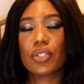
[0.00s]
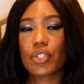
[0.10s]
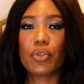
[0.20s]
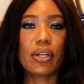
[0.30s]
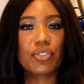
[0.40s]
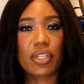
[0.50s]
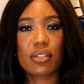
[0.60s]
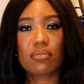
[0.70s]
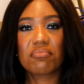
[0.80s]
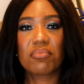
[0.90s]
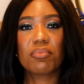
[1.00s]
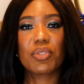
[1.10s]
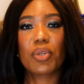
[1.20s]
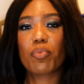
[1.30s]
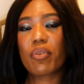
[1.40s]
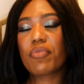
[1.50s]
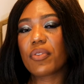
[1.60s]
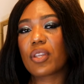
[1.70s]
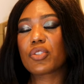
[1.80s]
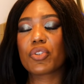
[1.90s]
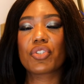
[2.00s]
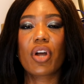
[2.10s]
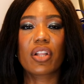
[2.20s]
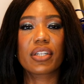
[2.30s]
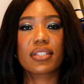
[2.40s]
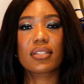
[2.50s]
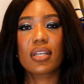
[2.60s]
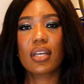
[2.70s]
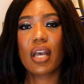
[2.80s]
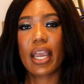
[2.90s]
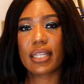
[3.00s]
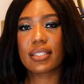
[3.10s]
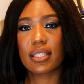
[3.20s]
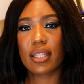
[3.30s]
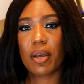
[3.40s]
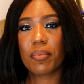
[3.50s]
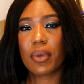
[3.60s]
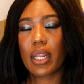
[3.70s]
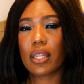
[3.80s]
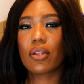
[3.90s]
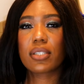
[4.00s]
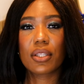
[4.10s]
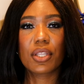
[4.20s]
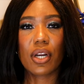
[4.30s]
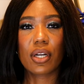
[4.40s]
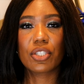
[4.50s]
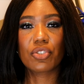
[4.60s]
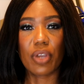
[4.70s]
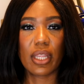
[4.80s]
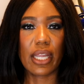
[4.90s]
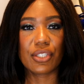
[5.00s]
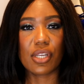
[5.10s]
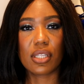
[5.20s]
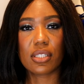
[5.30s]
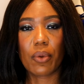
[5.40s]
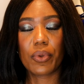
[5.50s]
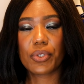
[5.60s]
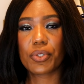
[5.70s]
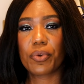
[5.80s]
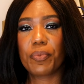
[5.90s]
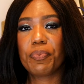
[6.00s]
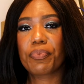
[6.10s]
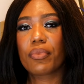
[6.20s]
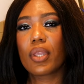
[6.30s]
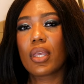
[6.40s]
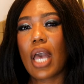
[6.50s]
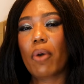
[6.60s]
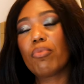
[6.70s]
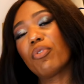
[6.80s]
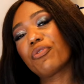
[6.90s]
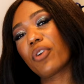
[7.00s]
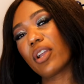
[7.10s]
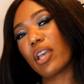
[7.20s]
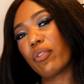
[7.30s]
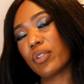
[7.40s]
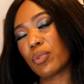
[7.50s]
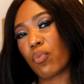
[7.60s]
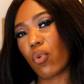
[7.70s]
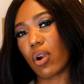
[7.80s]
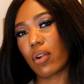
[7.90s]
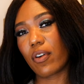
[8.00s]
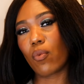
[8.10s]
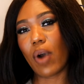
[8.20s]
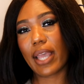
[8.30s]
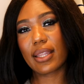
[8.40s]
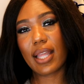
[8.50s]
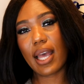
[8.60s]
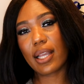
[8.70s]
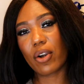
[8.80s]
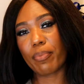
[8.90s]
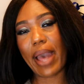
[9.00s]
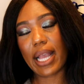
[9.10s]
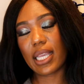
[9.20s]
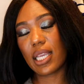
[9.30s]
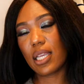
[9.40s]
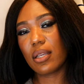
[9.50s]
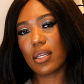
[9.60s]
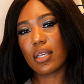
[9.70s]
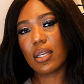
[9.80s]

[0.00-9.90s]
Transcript: $200. Between $150 and $200, I could see them. And it looks like they're straight leg jeans, I would assume. I would prefer it if it was more of a wide leg or baggy